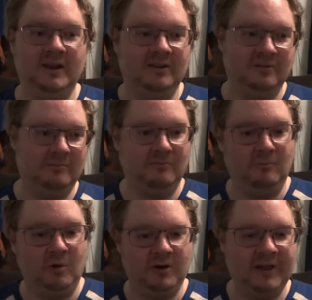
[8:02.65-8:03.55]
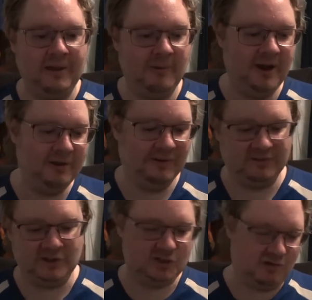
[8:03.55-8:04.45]
It doesn't work that way. You have
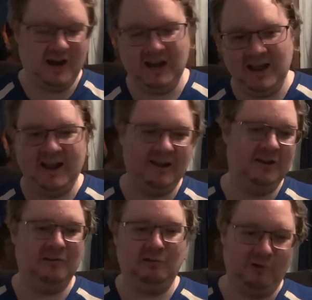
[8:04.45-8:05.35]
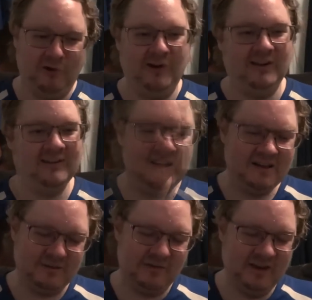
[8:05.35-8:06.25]
to train at it and learn it.
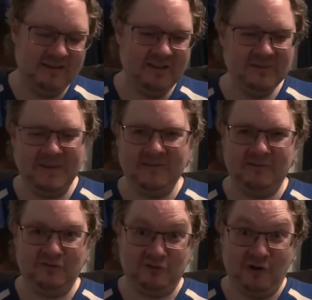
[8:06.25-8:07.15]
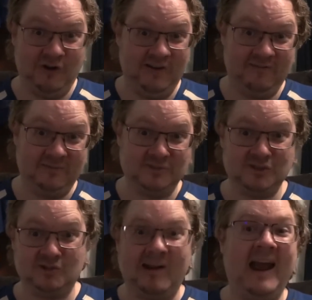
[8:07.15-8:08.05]
So if Izzy is basically starting from
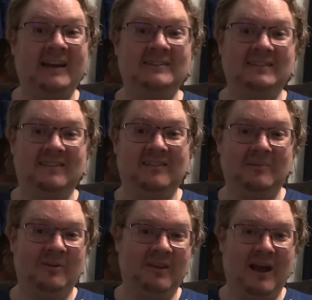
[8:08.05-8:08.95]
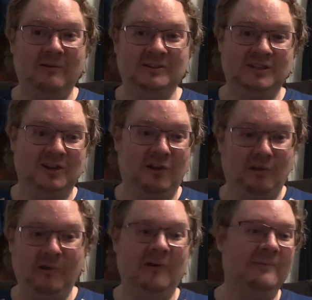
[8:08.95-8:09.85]
scratch in some ways, how is she going to
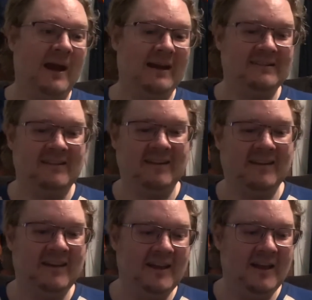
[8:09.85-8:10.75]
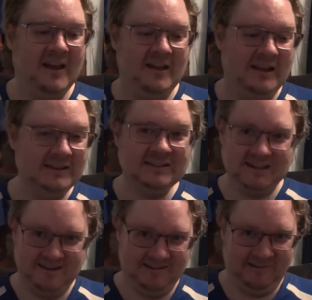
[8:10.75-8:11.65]
learn magic? Is
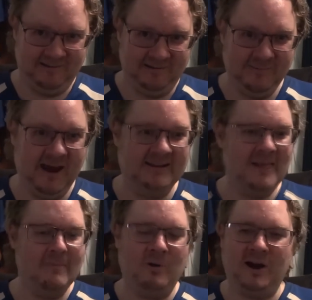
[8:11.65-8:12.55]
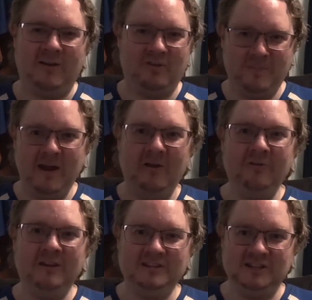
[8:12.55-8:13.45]
she gonna learn magic? What kind of
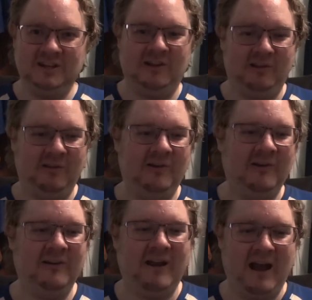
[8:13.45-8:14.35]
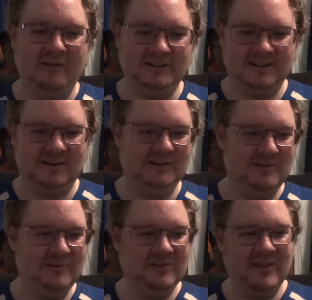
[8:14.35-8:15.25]
spells is she gonna learn? How is she gonna
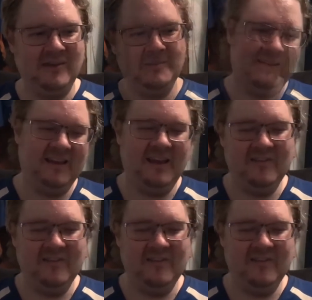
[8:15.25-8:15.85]
use them?